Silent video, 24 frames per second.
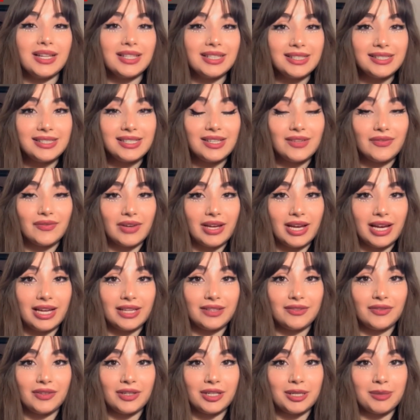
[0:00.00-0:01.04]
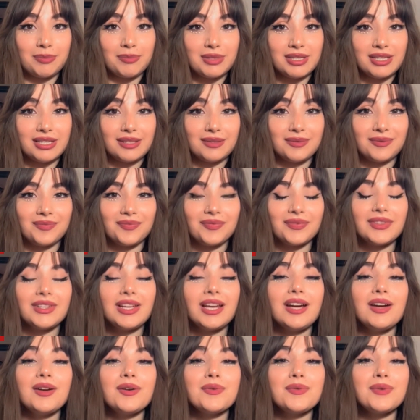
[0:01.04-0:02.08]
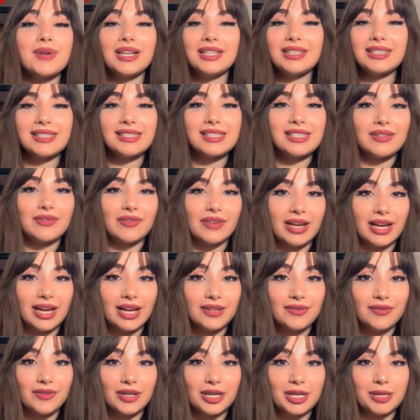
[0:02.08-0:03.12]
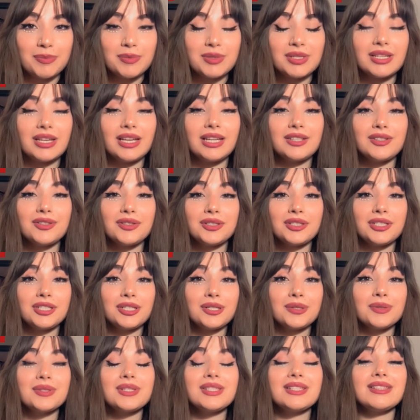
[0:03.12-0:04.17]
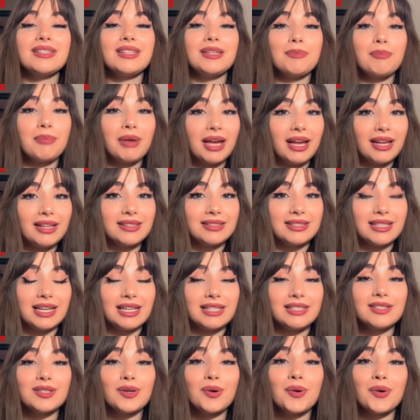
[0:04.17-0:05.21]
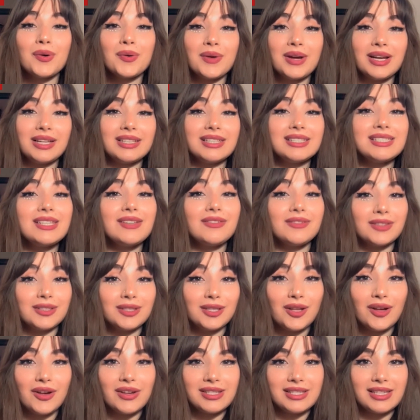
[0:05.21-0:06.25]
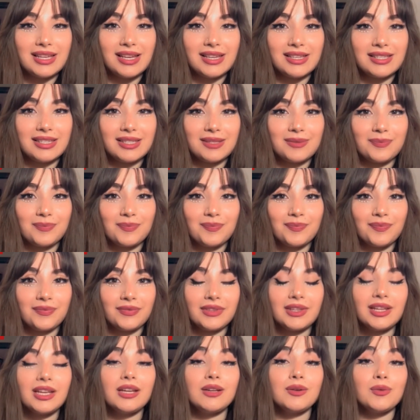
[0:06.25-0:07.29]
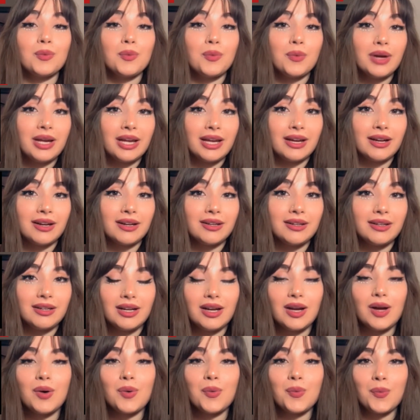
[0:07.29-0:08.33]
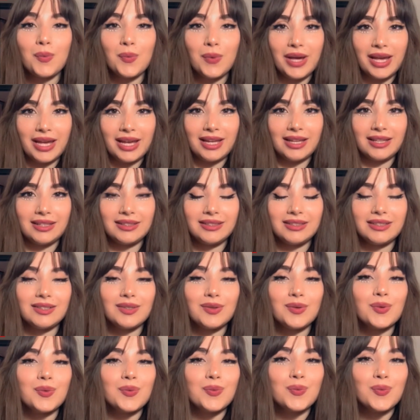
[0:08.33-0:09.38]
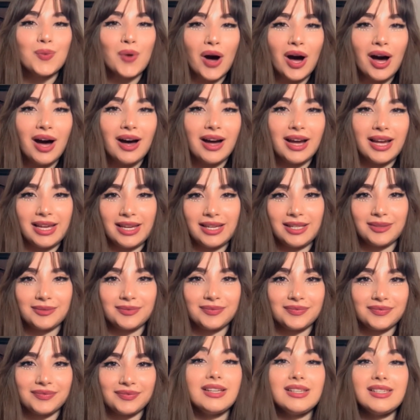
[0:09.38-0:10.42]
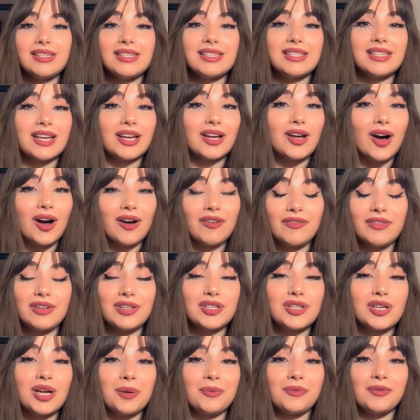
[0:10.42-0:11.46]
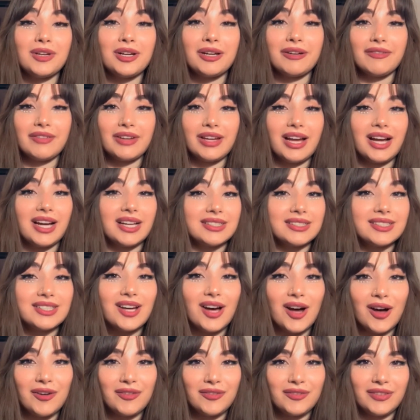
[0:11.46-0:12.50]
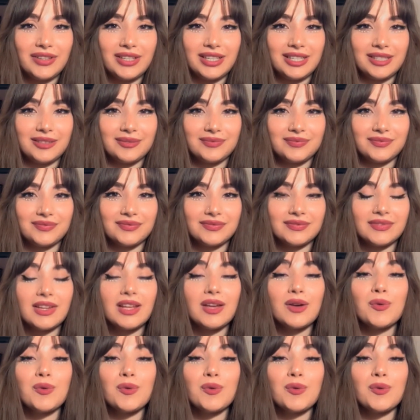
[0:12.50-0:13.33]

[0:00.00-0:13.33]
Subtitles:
relative adverbs. Relative adverbs introduce dependent or relative clauses. Where, when, why. This is the coffee shop where we had coffee.